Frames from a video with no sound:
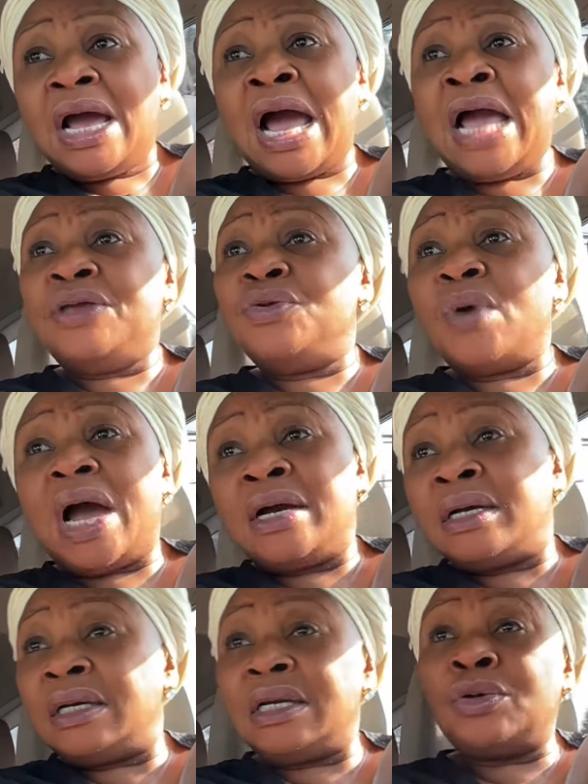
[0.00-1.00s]
And you
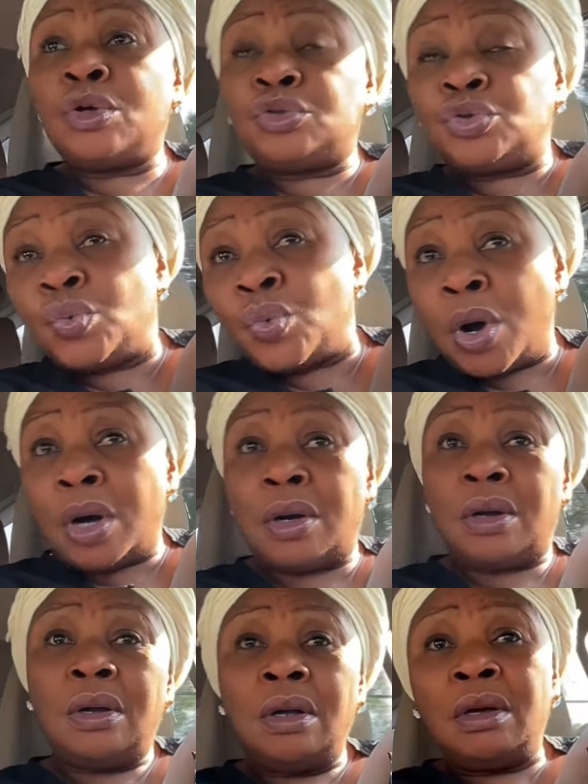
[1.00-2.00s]
agree not to
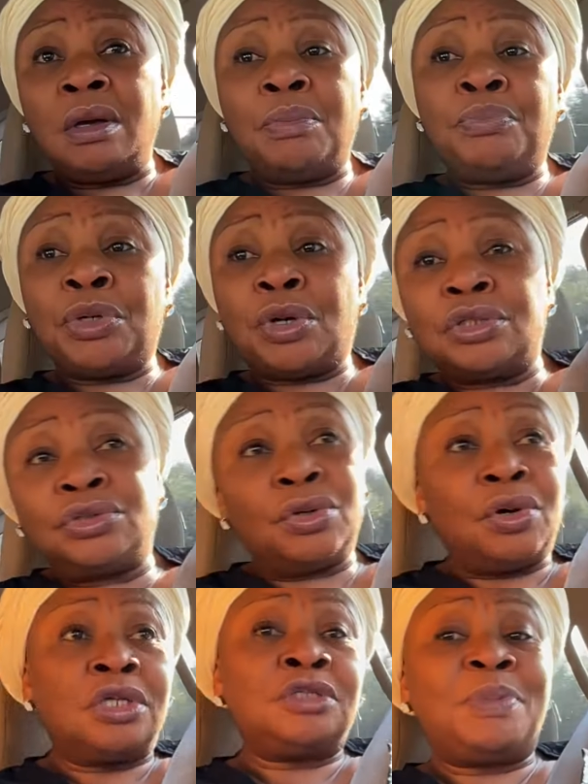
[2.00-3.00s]
work because your
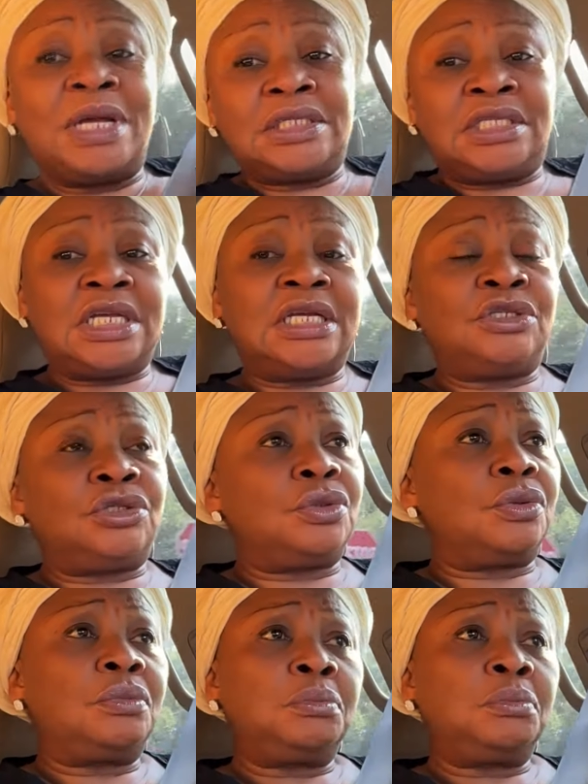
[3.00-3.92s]
husband said so.